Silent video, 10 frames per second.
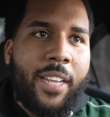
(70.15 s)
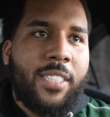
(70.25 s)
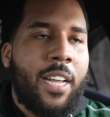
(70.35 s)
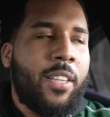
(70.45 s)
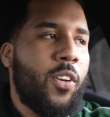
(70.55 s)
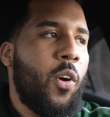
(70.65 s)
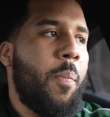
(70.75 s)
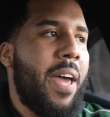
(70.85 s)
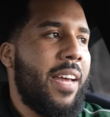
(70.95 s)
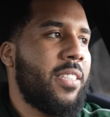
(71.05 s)
He's got the
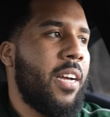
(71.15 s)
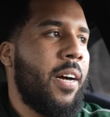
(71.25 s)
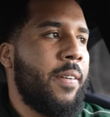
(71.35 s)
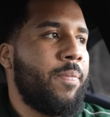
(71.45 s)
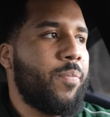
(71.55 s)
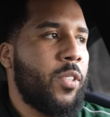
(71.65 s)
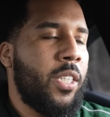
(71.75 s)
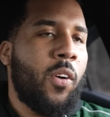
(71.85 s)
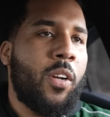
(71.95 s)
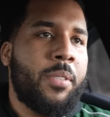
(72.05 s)
dope-ass,
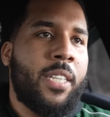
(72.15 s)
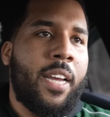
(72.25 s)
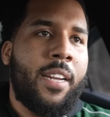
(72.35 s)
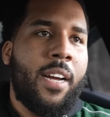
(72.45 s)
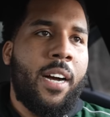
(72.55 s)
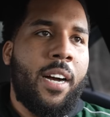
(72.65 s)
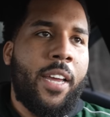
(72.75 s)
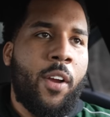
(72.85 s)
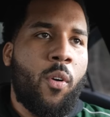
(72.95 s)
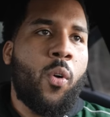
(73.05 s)
you know what I'm saying,
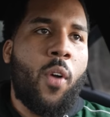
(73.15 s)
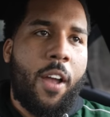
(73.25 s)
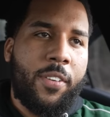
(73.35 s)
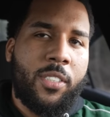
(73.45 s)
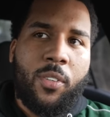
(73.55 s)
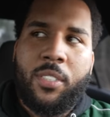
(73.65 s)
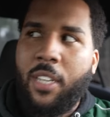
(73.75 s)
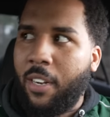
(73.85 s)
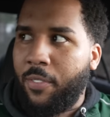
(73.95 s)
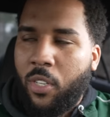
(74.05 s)
hero graphics on the
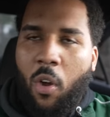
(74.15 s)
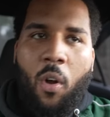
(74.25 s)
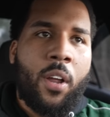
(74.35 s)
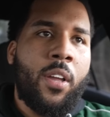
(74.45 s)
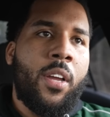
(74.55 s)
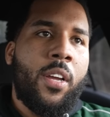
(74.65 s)
side of his car.